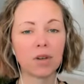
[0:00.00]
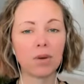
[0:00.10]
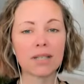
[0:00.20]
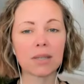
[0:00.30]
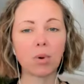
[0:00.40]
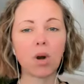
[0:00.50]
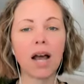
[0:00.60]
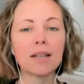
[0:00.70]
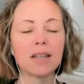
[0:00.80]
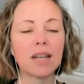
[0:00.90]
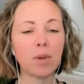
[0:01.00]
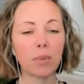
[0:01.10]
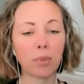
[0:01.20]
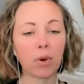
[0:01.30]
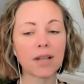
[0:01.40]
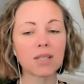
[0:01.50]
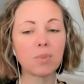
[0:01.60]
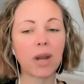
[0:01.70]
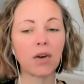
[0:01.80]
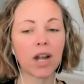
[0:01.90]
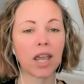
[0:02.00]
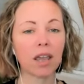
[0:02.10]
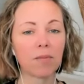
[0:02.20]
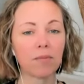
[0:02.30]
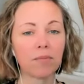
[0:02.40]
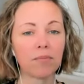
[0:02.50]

a reciprocity with prosperity.